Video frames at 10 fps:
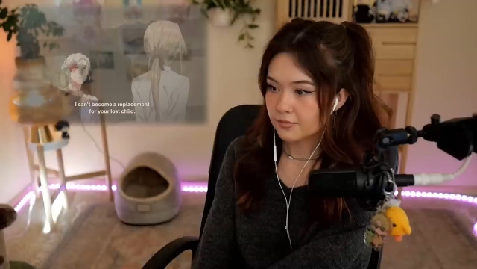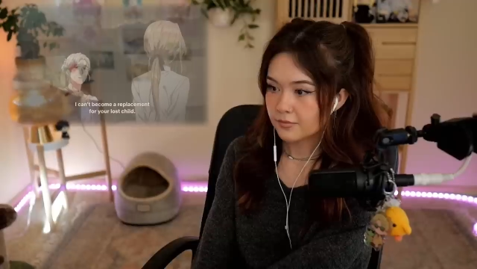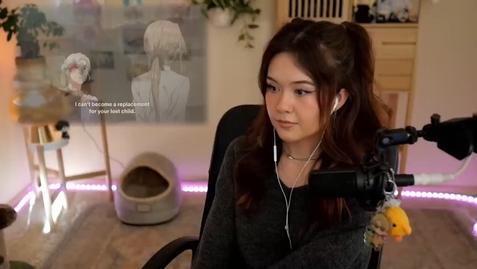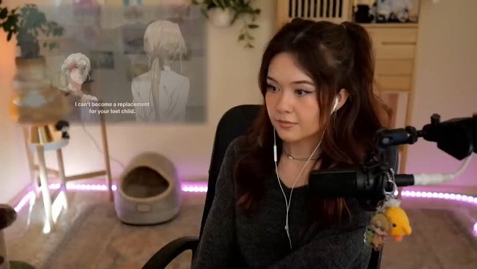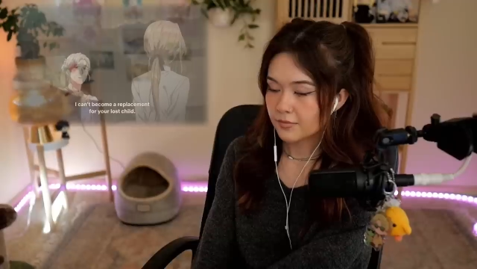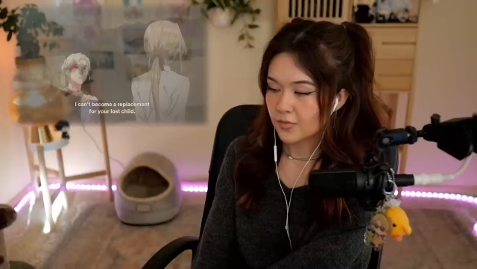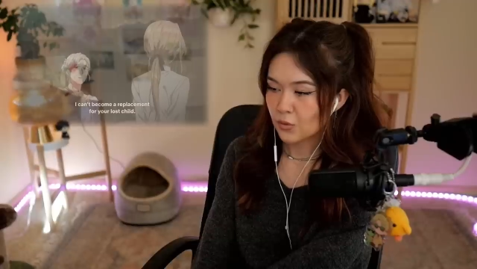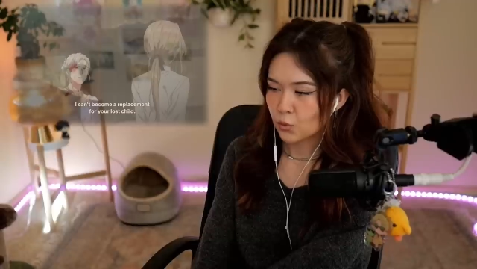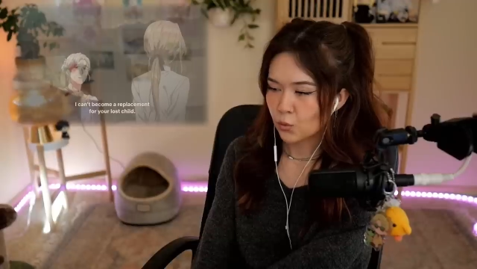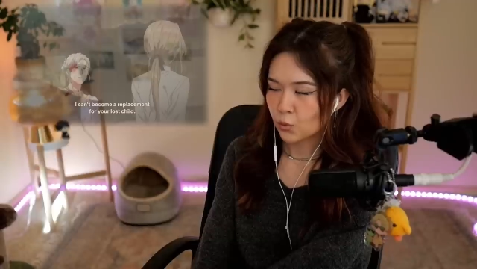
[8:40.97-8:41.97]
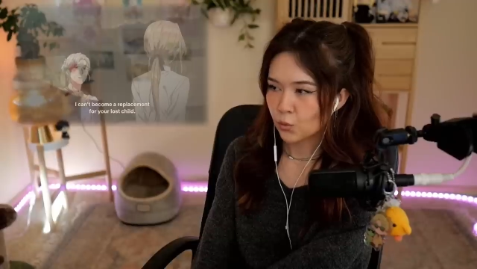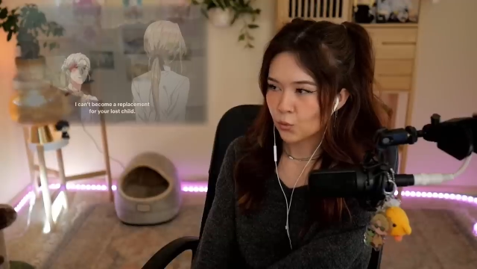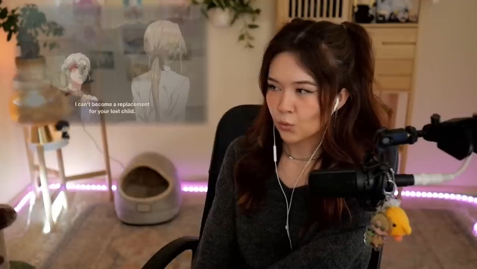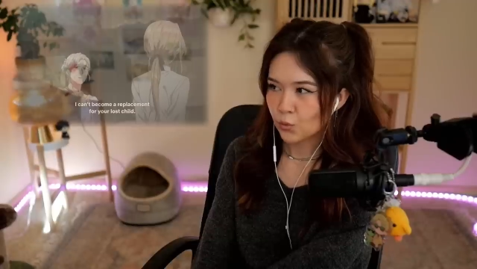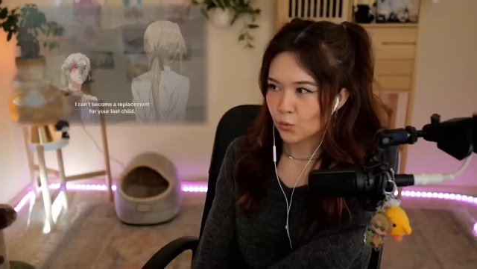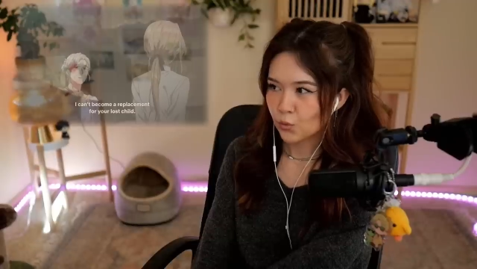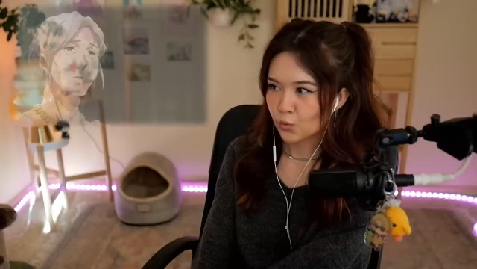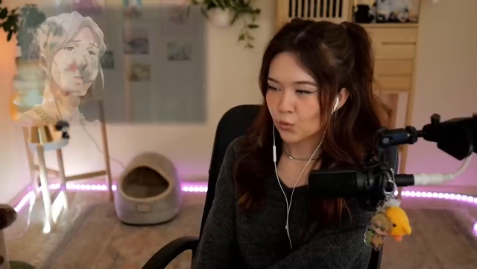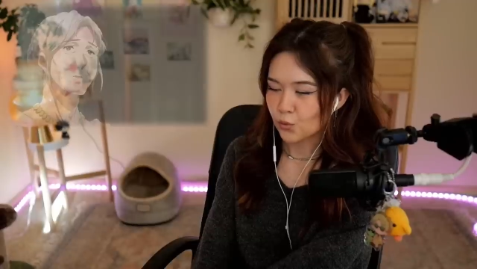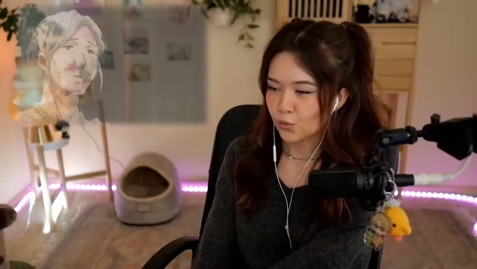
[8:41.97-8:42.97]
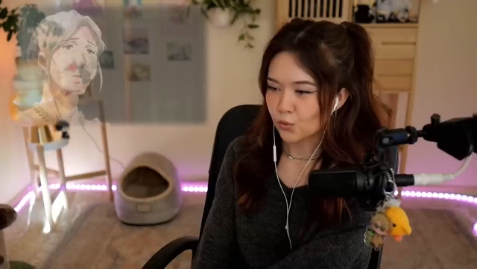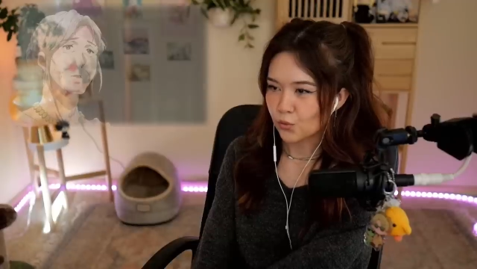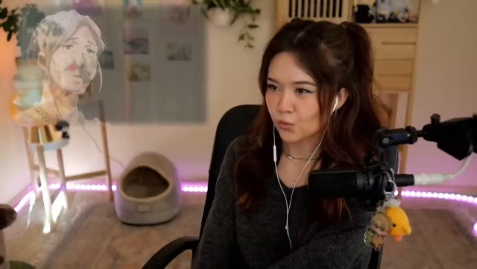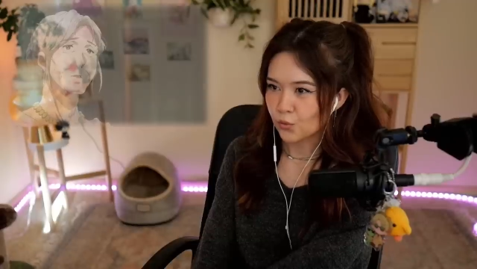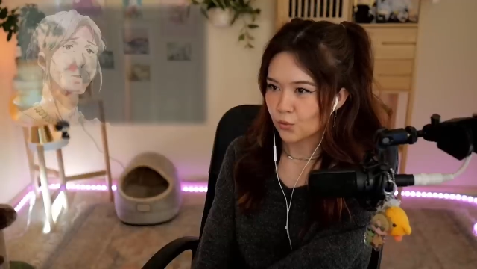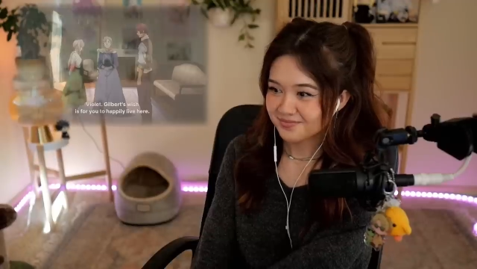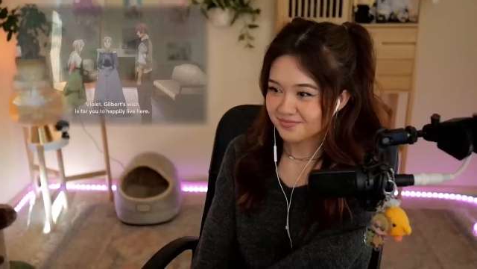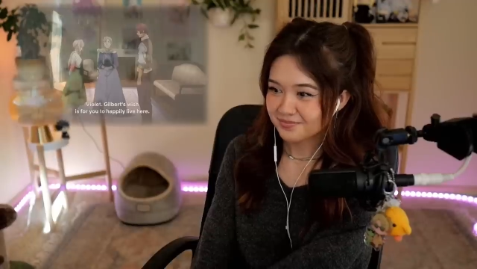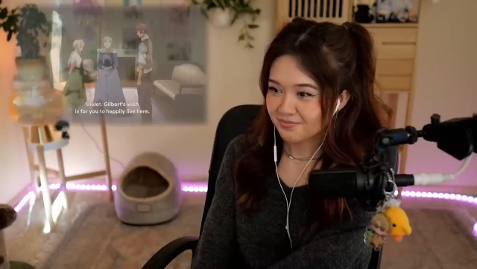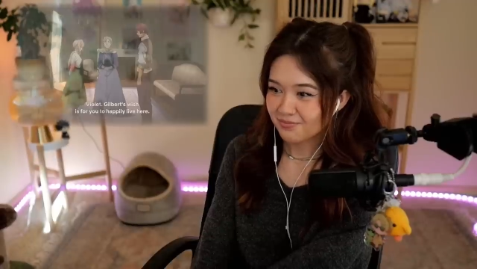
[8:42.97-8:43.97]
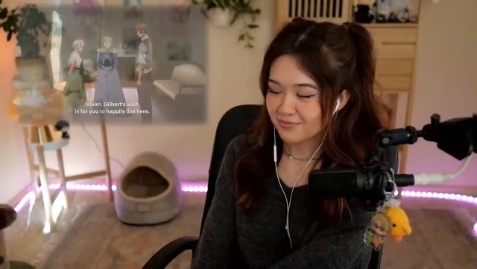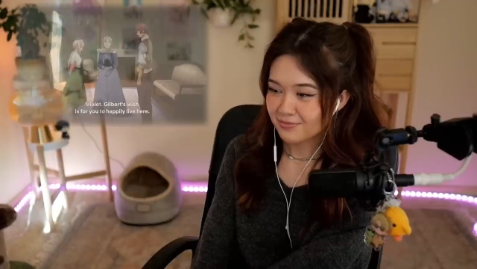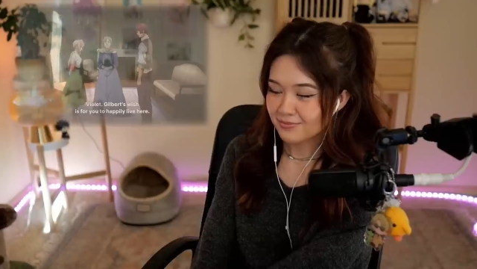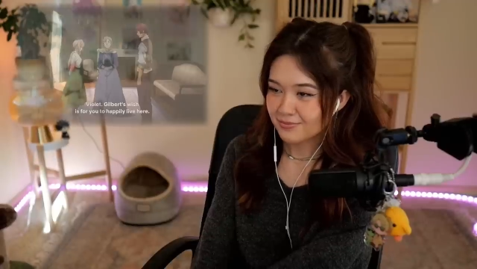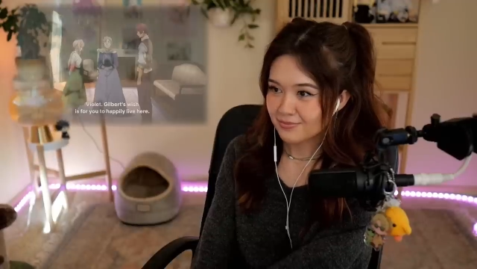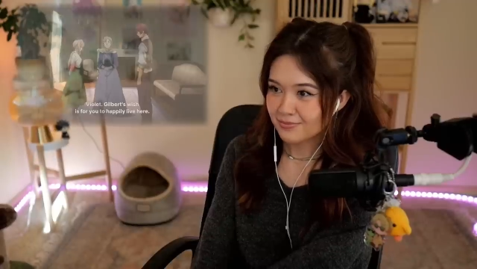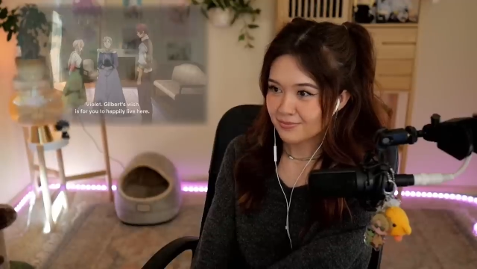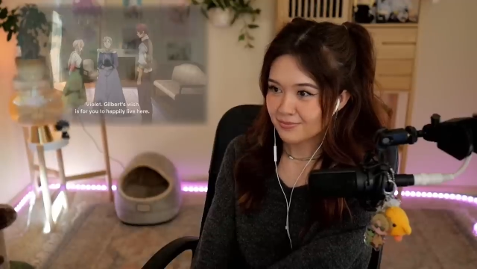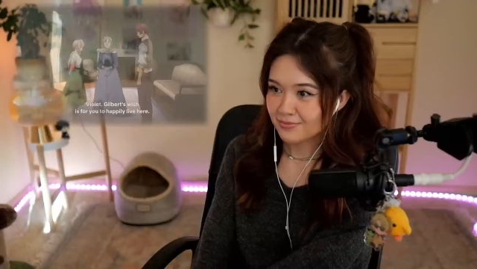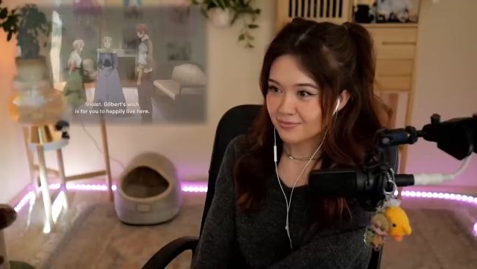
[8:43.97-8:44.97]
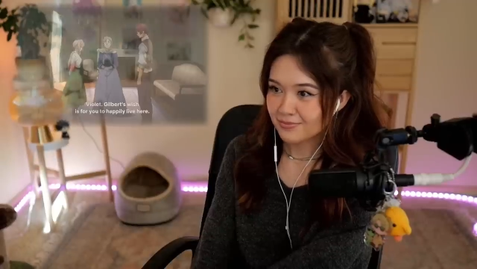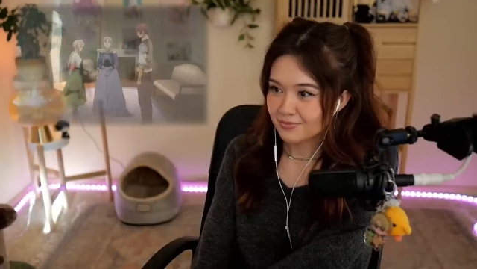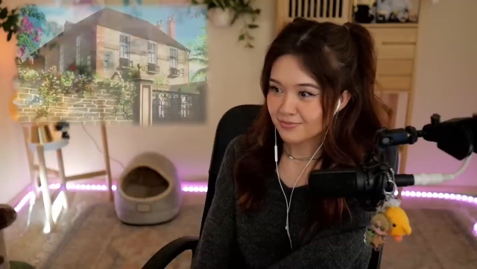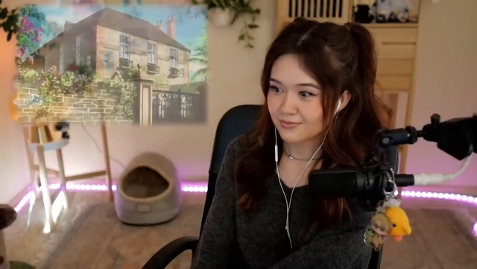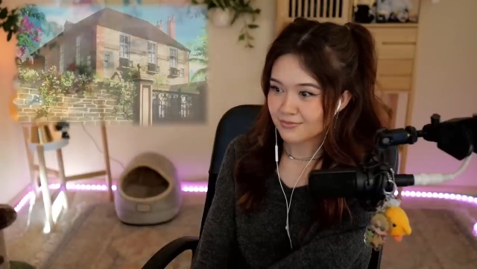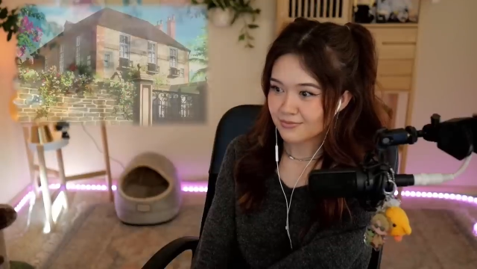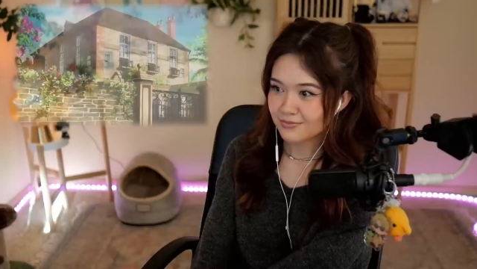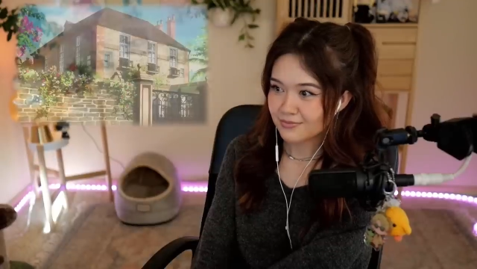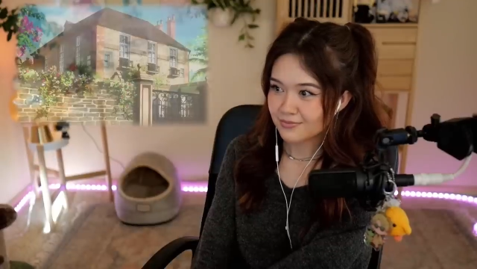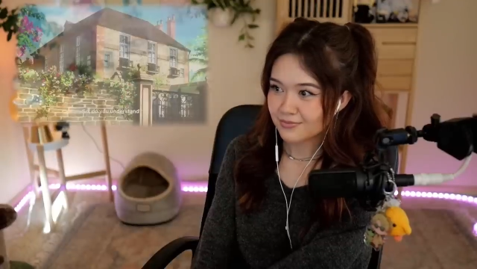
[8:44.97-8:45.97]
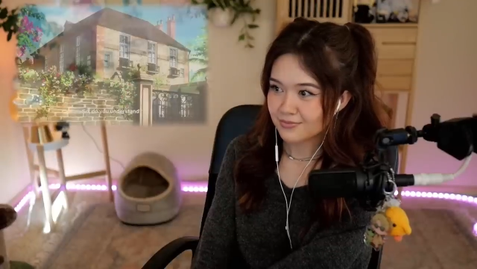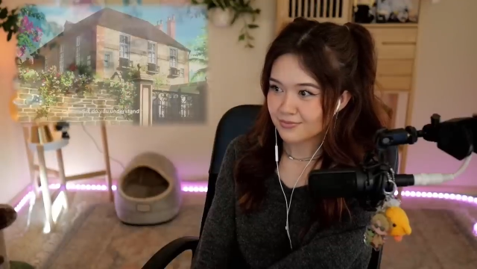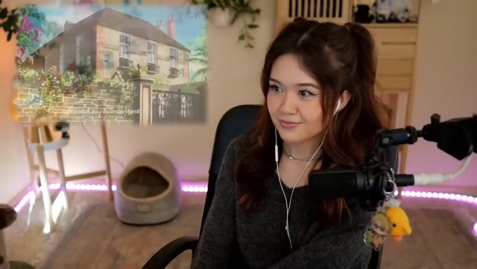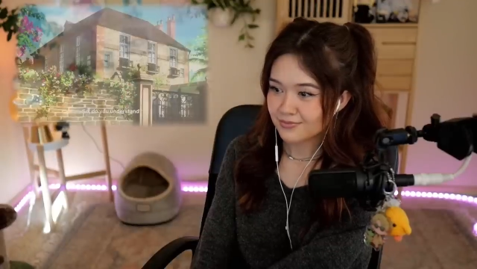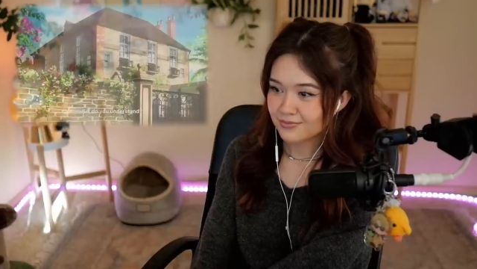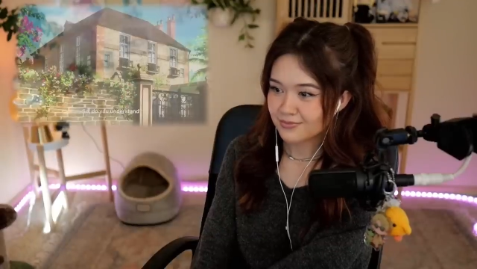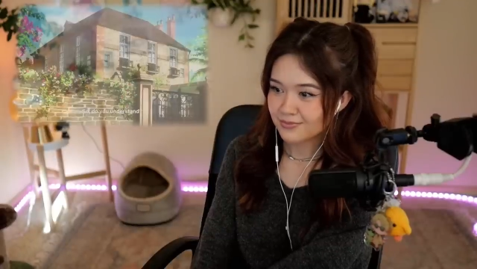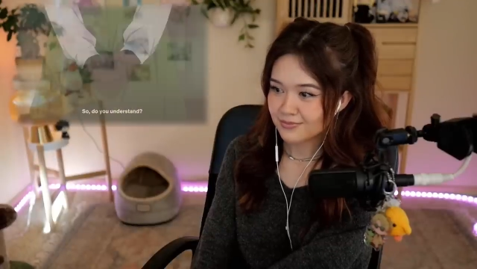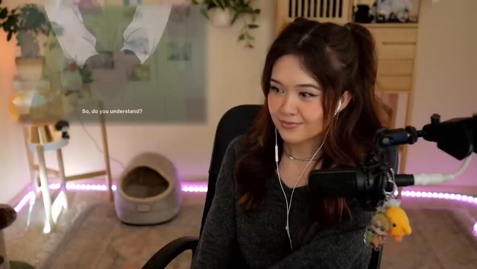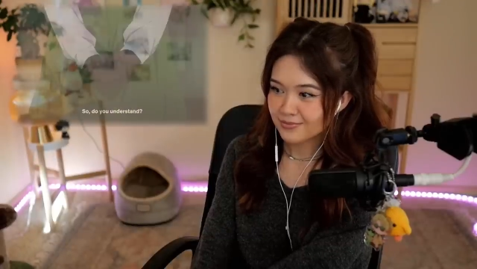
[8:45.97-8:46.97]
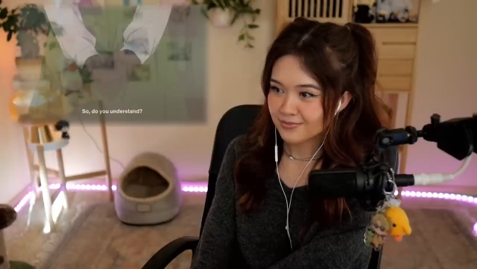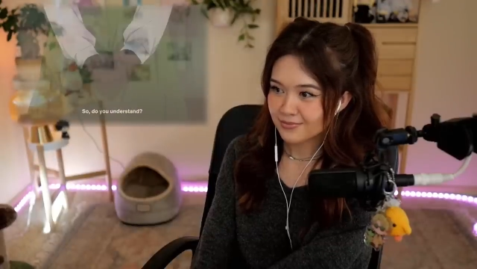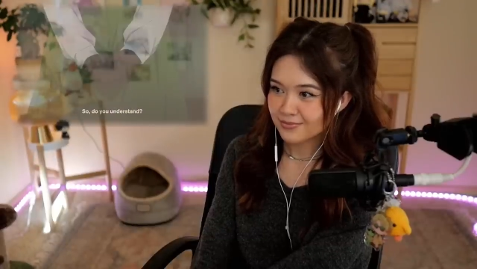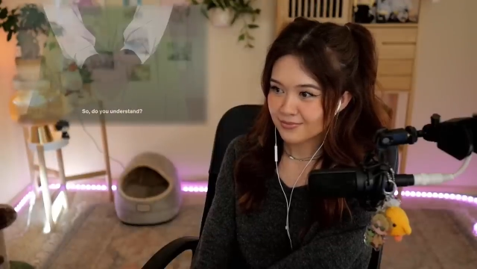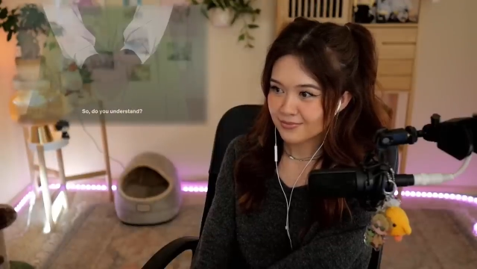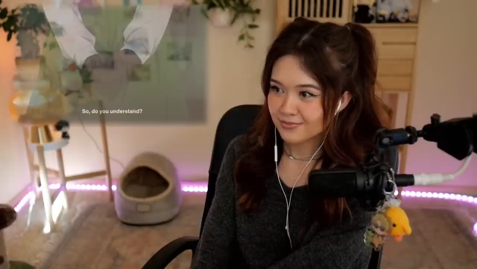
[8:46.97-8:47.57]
(silence)